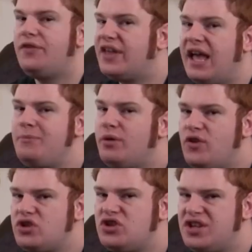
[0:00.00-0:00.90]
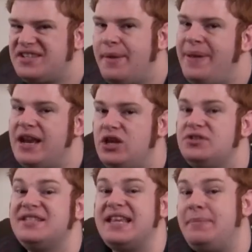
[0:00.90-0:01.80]
The Game Boy version doesn't appear to
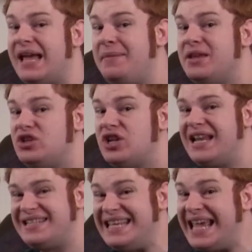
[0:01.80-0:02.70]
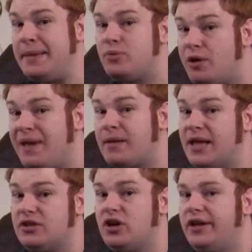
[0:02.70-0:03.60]
use the same game engine as the Game Boy Mega
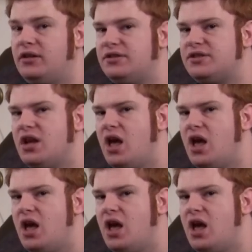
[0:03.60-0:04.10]
Man titles.